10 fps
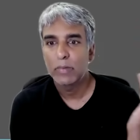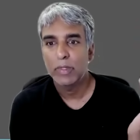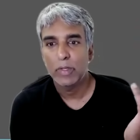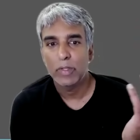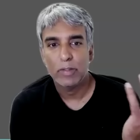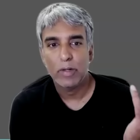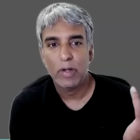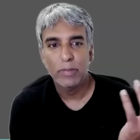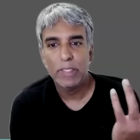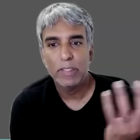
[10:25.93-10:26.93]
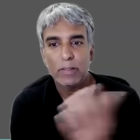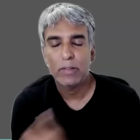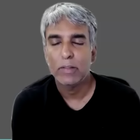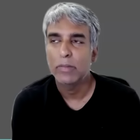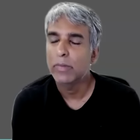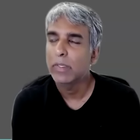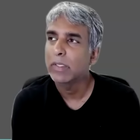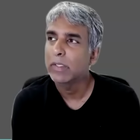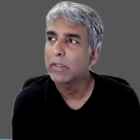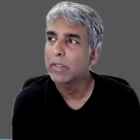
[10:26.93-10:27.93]
do you call it, cockpit? No,
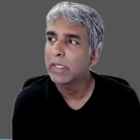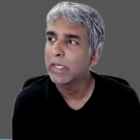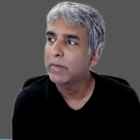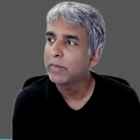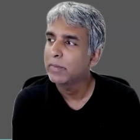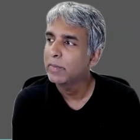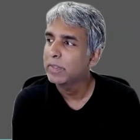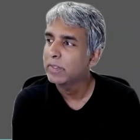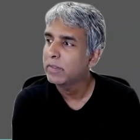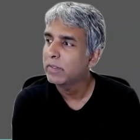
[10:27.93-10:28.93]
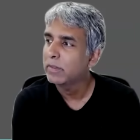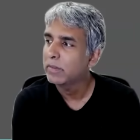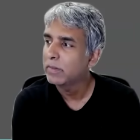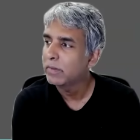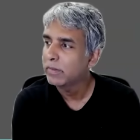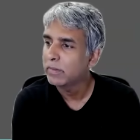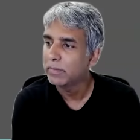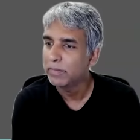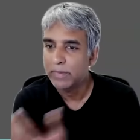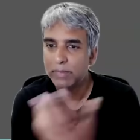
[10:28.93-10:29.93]
I can't remember what it's called.
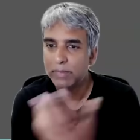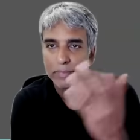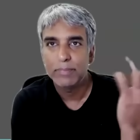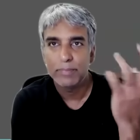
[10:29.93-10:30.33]
The the